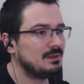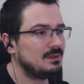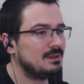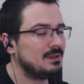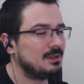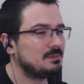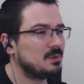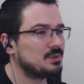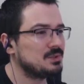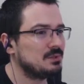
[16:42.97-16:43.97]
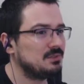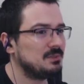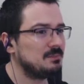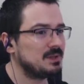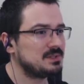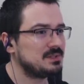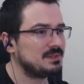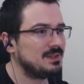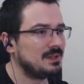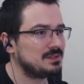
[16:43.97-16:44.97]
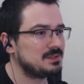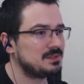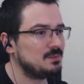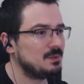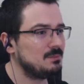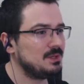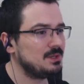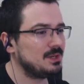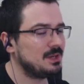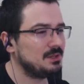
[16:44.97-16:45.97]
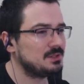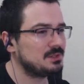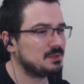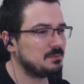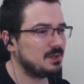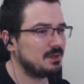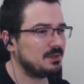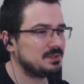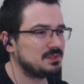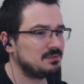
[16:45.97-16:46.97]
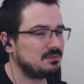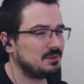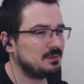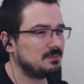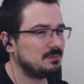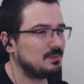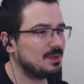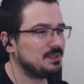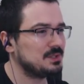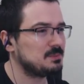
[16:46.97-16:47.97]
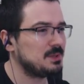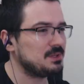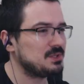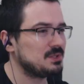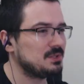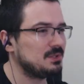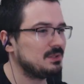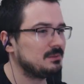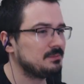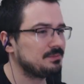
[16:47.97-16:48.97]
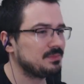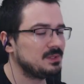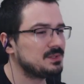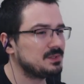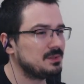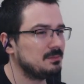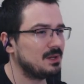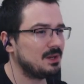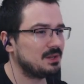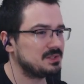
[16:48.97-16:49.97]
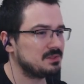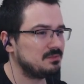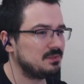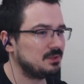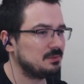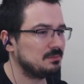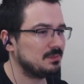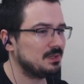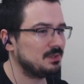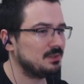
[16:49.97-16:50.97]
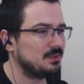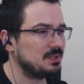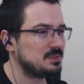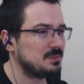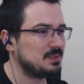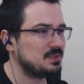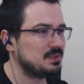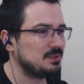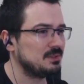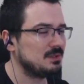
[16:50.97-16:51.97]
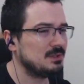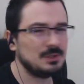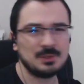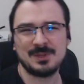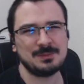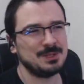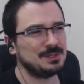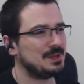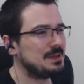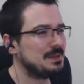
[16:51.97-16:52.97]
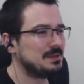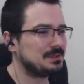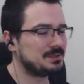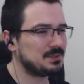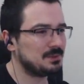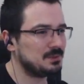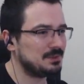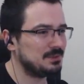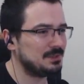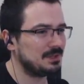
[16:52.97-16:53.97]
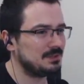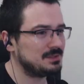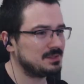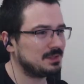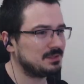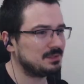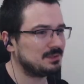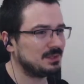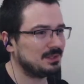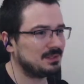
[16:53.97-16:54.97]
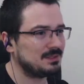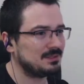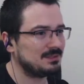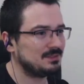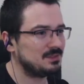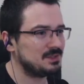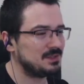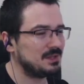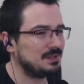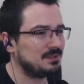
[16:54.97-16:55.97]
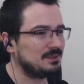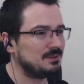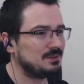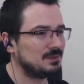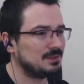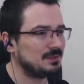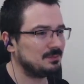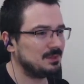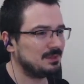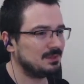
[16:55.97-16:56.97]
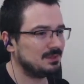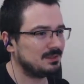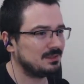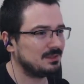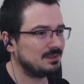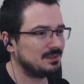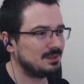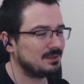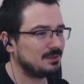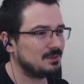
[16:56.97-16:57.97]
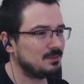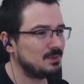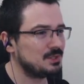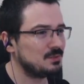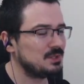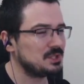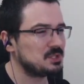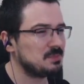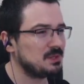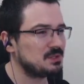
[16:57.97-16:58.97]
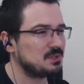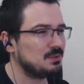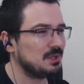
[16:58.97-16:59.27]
like, most of the best decks will be running some cards from one expansion, some cards from another expansion, you know what I mean? So yeah, it's hard to, like, just get into it and be like, which expansion do I